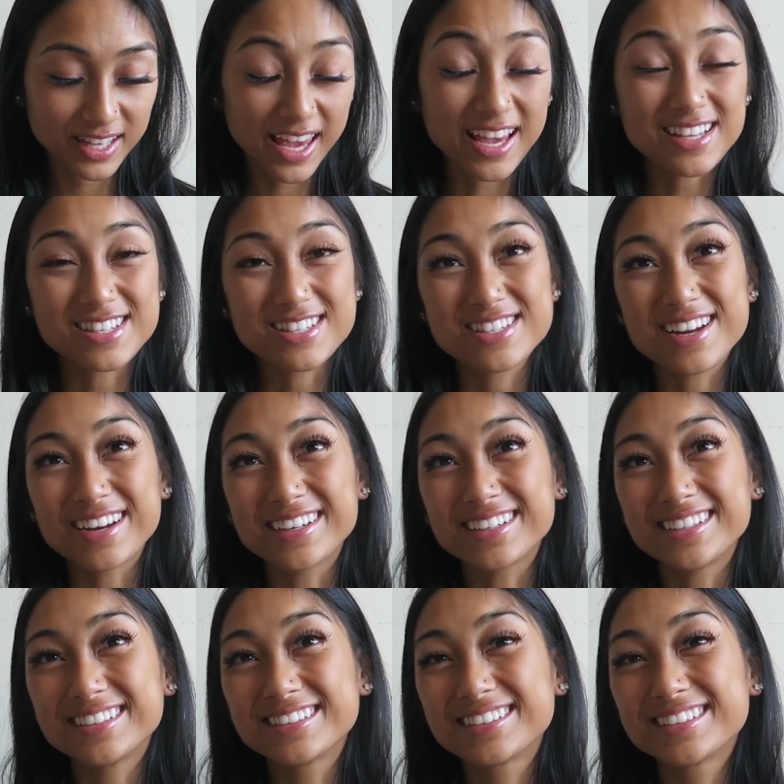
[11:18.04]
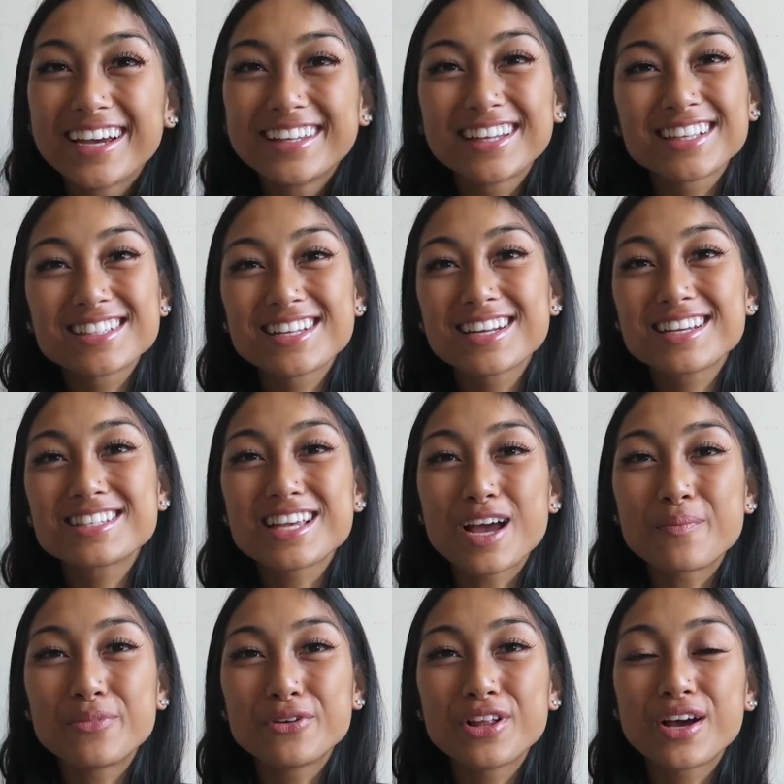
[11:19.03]
case study. And that's an
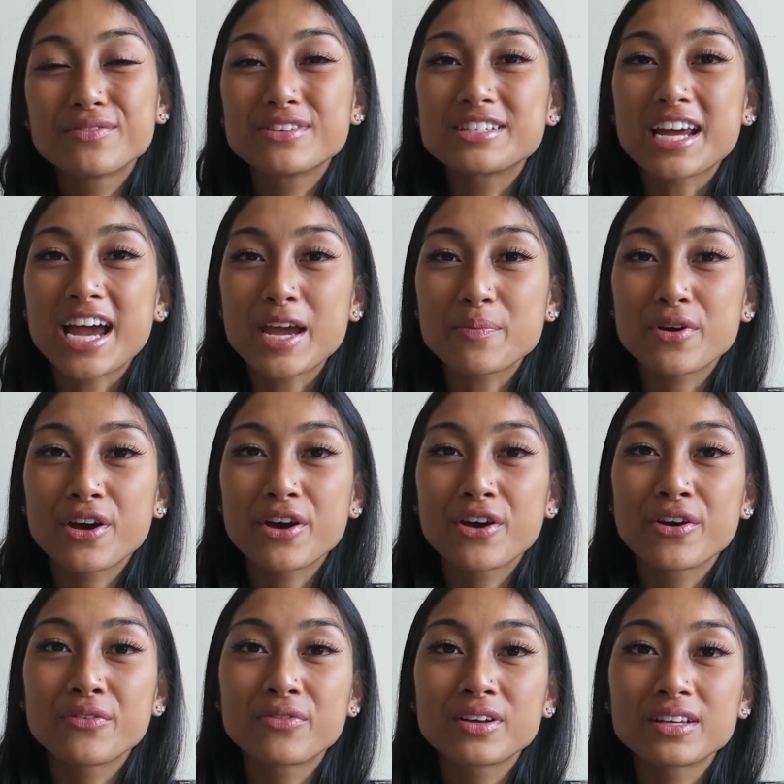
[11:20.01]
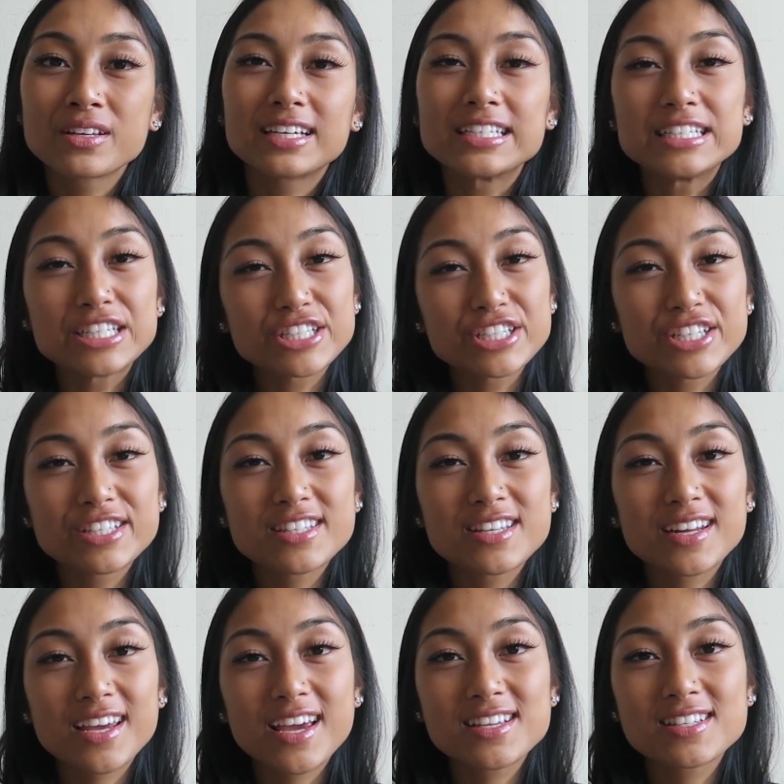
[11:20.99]
example of the type of
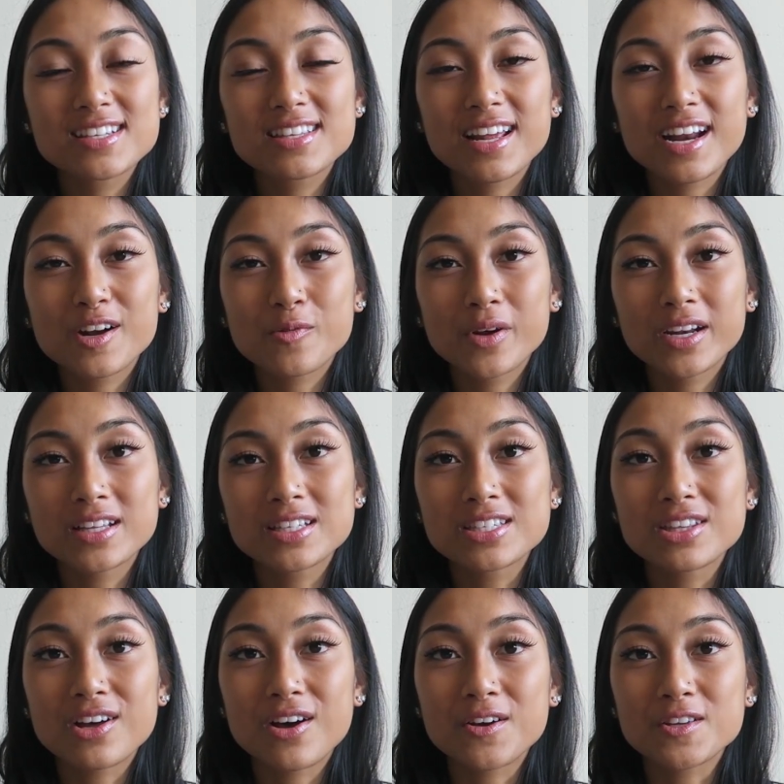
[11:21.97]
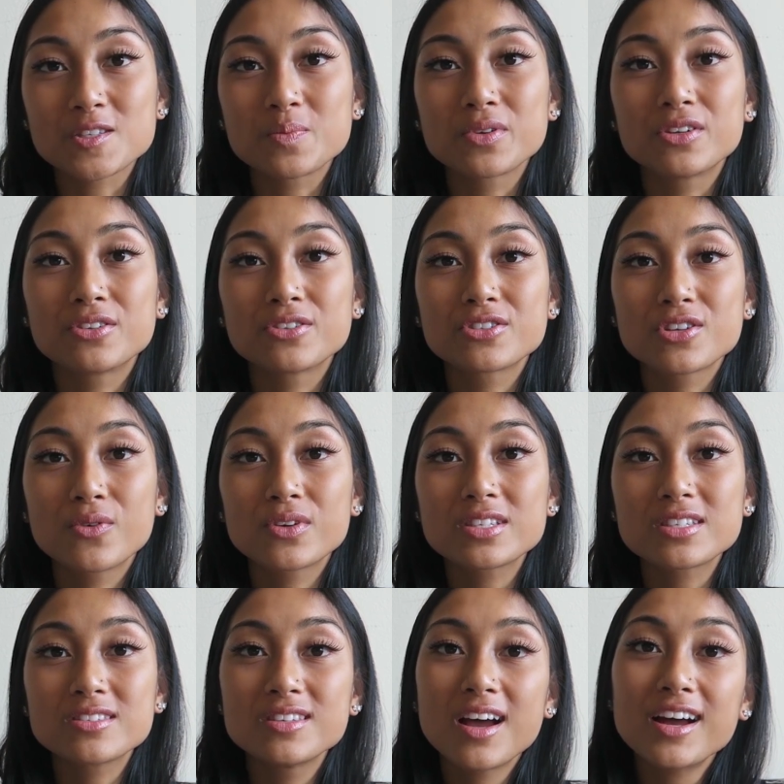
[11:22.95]
conditions and cases that I run into the hospital. So
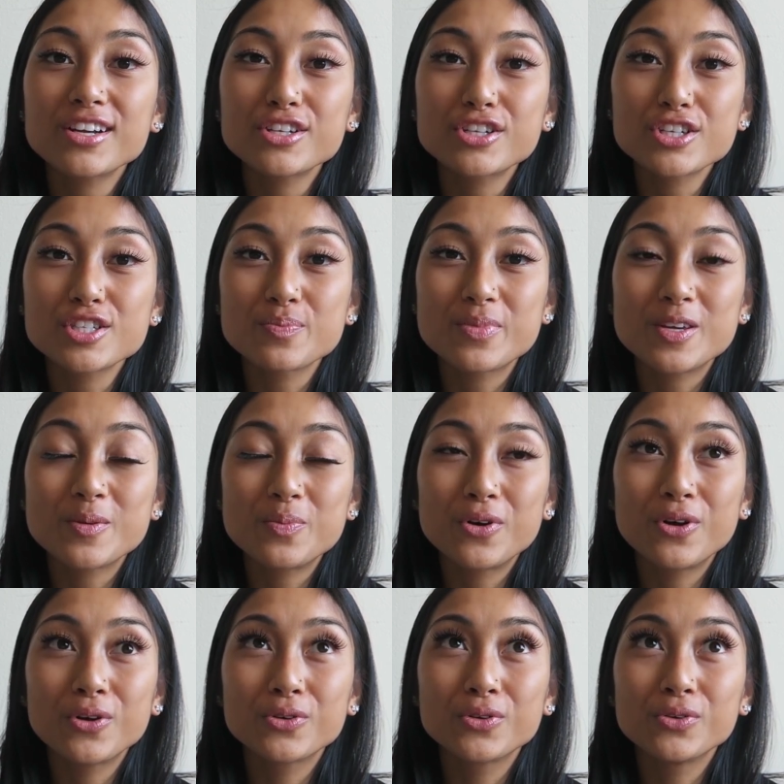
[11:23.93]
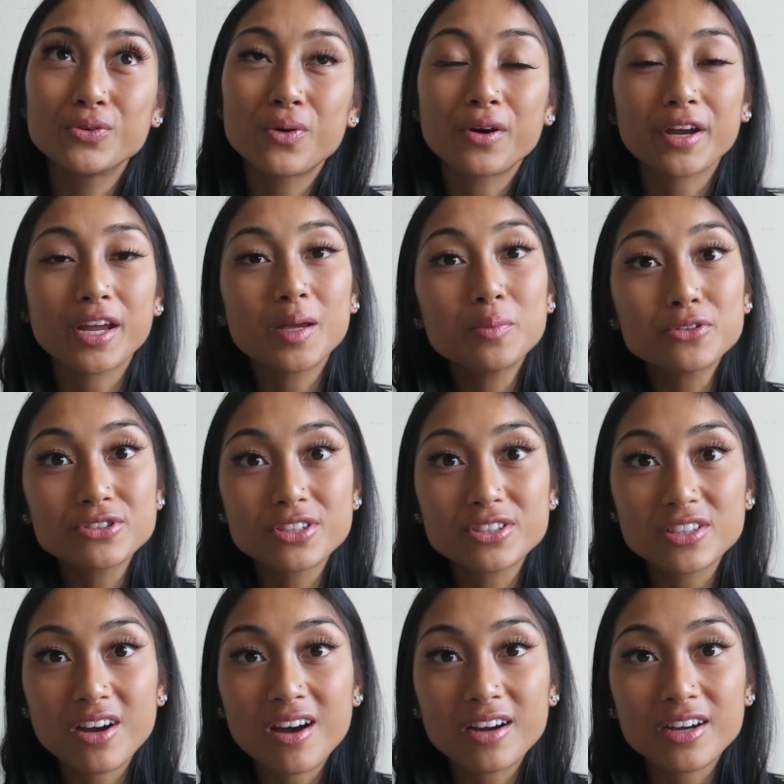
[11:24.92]
it's not just people who are able to
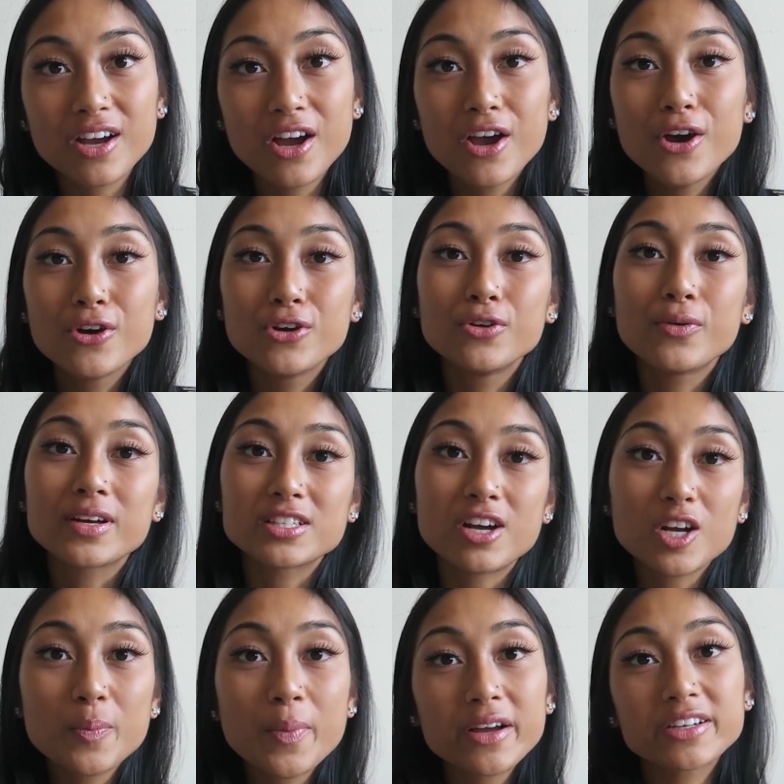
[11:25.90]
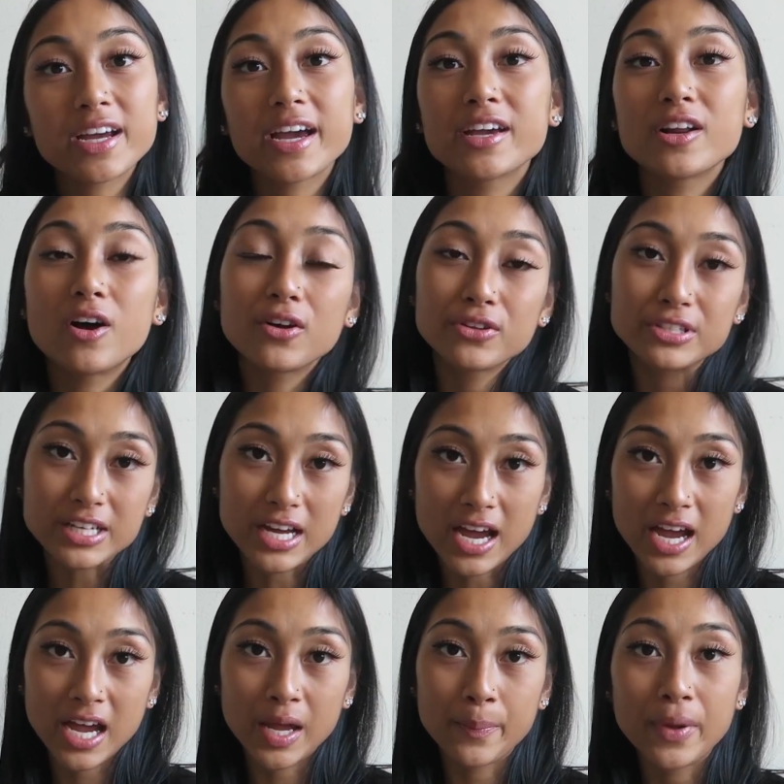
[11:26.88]
talk, who I talk about diet all the
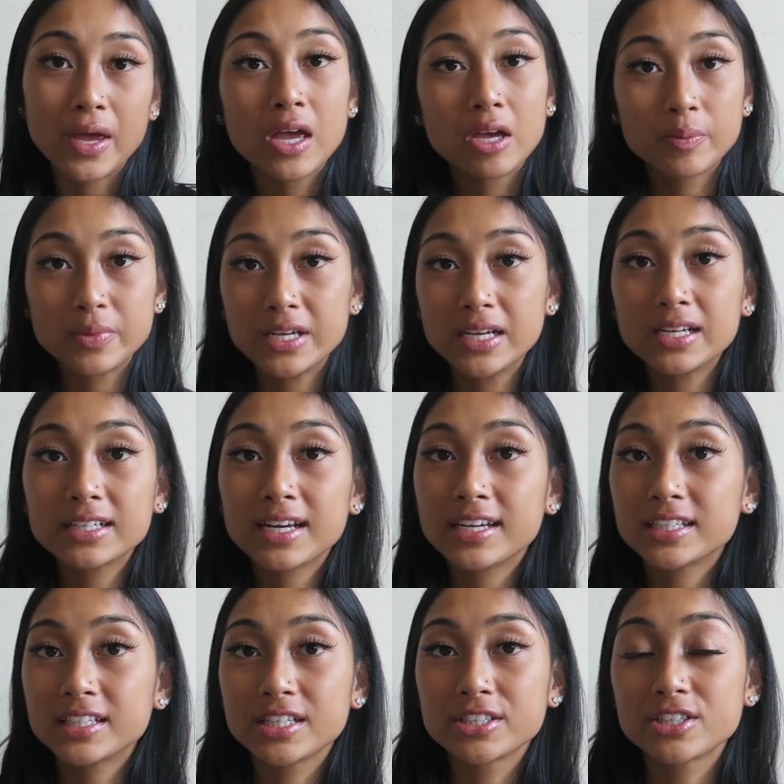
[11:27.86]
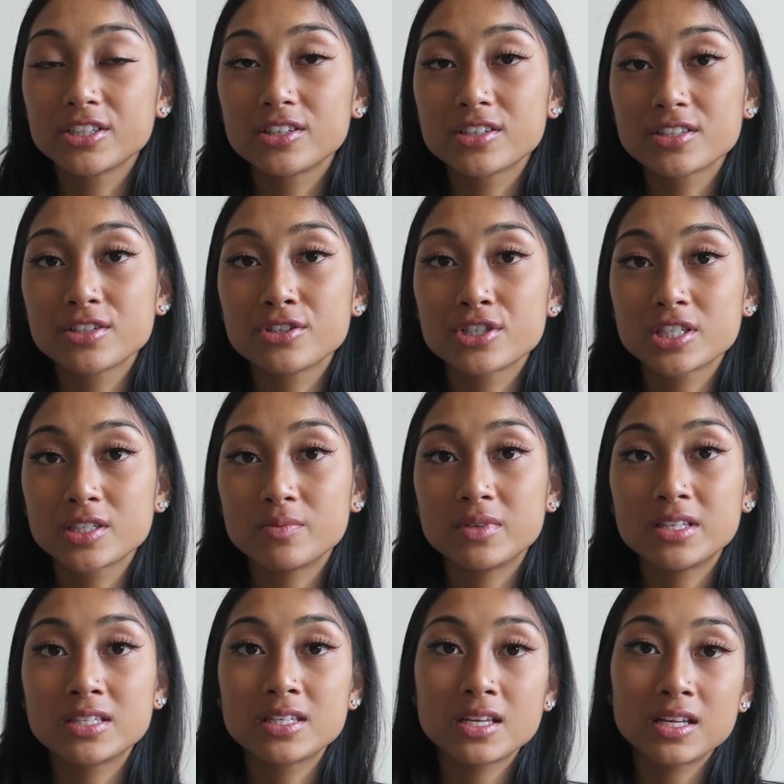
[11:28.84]
time. Being a dietitian doesn't just
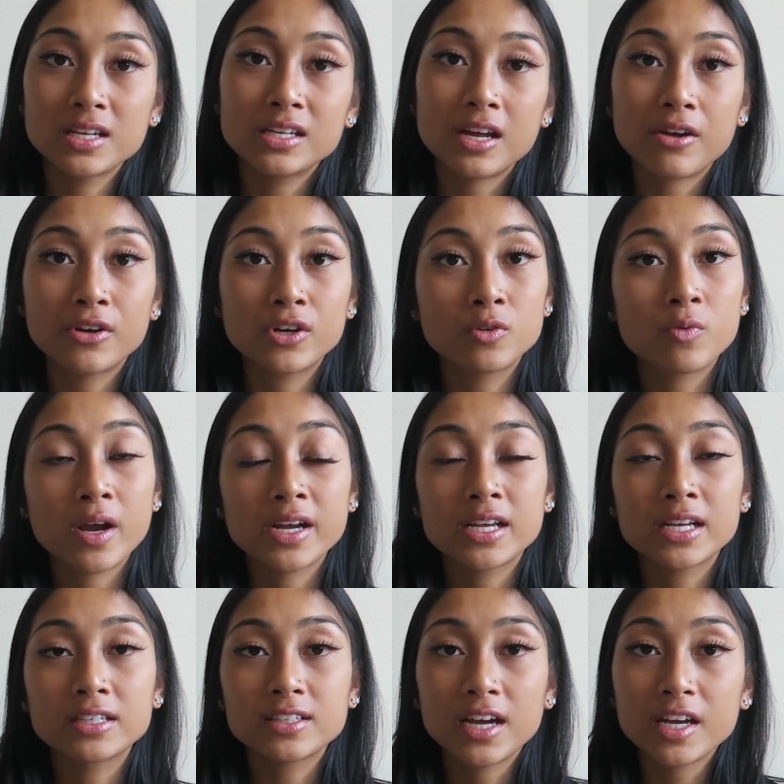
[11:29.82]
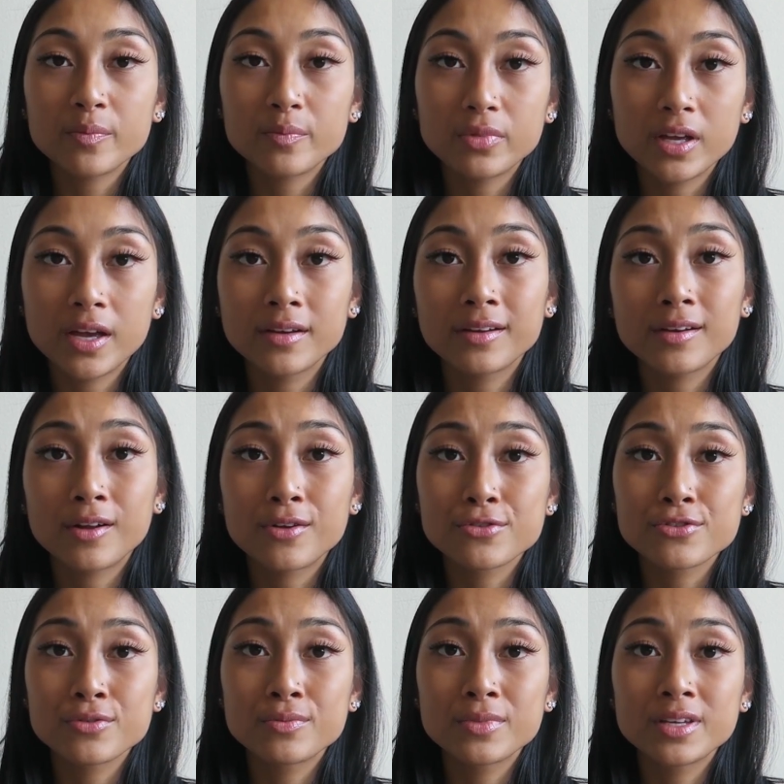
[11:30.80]
mean sitting down and writing a diet plan. It
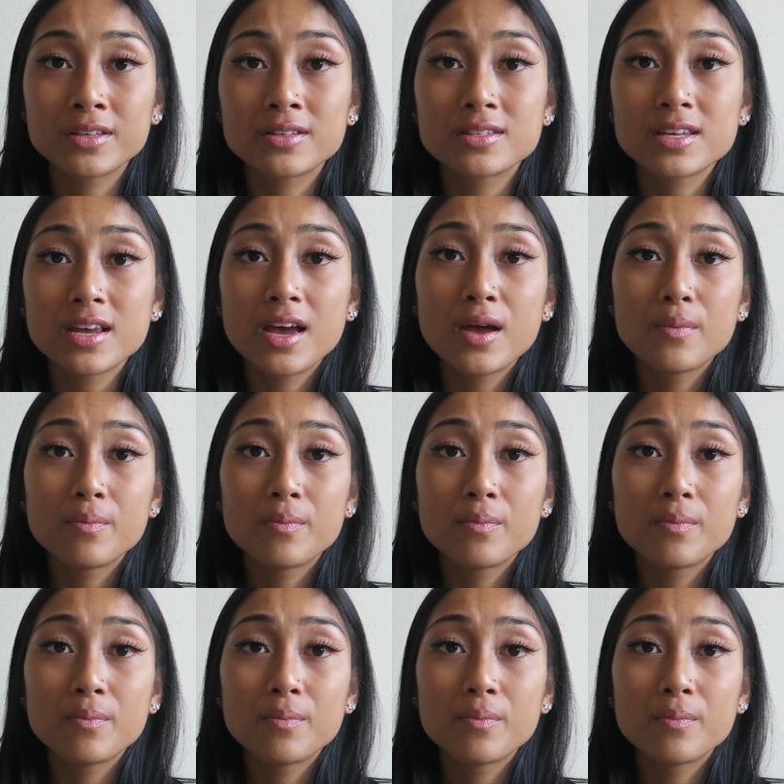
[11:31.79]
also means